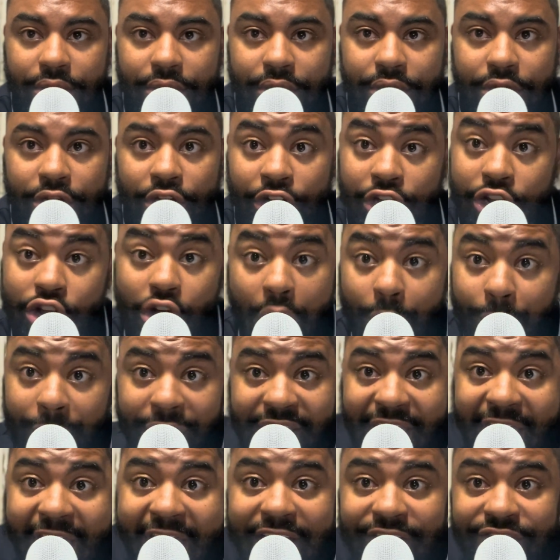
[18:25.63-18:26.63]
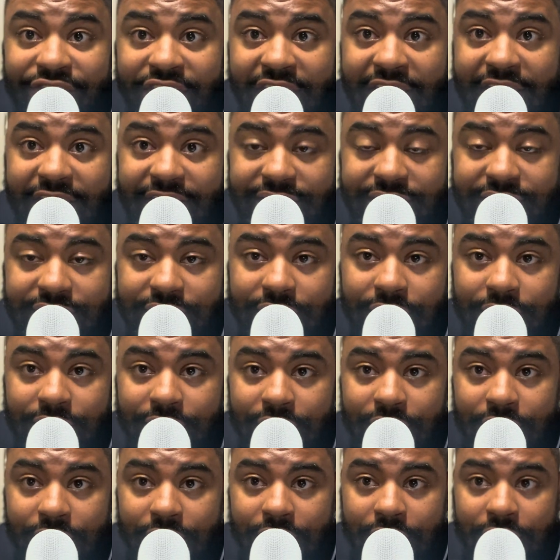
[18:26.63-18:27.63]
Do you already have kids?
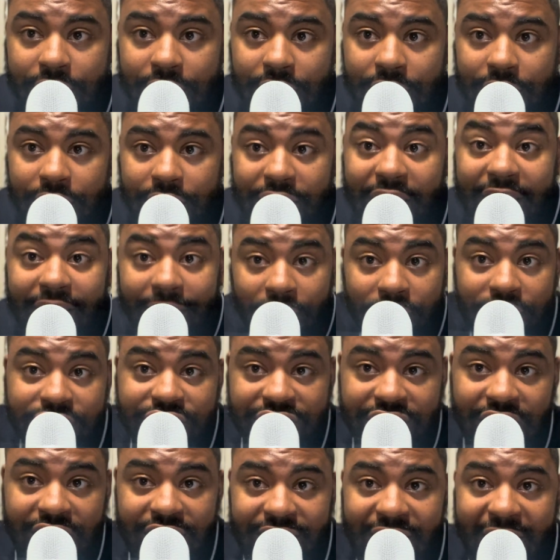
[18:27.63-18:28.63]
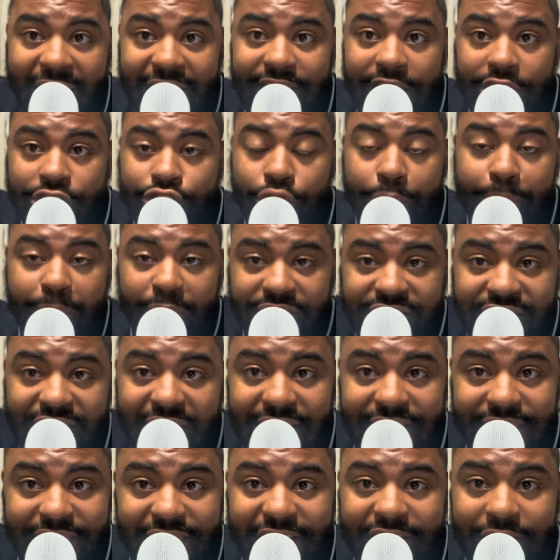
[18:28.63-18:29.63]
Let her see that you
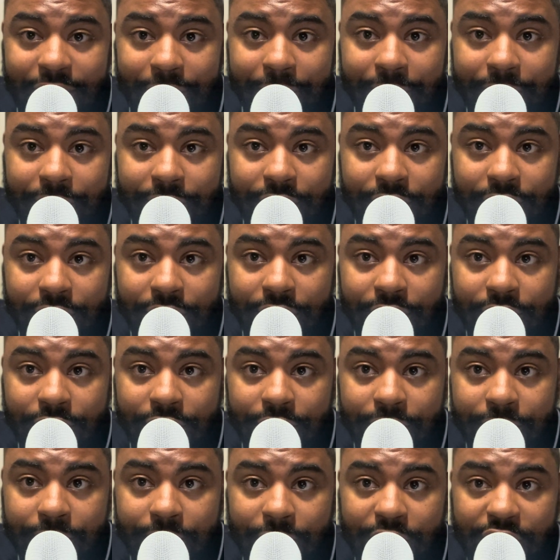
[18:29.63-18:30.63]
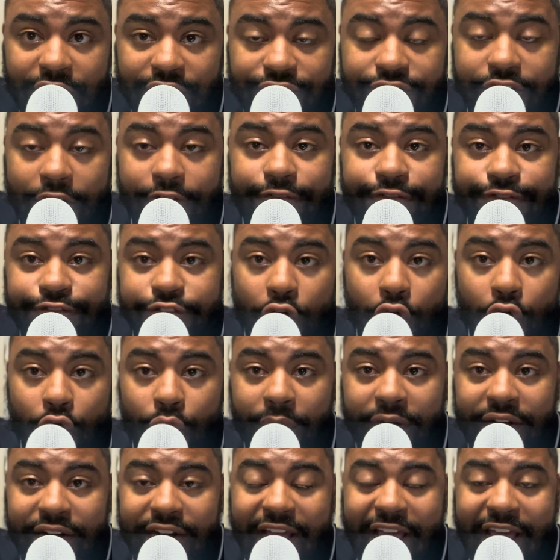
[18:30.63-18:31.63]
protect them from
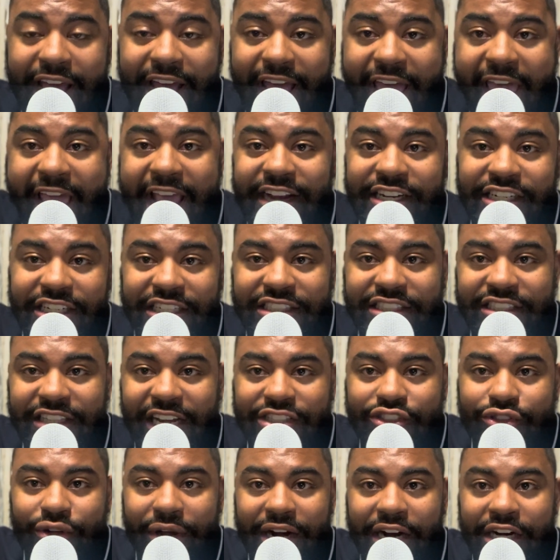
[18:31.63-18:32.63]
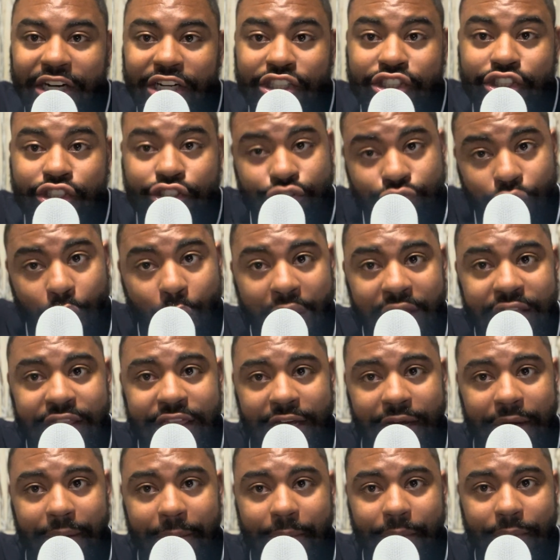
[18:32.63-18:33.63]
foreign agents that try to destroy
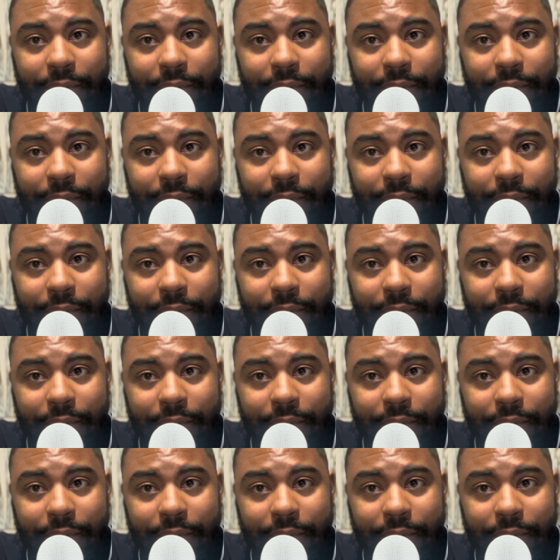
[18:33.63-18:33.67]
them.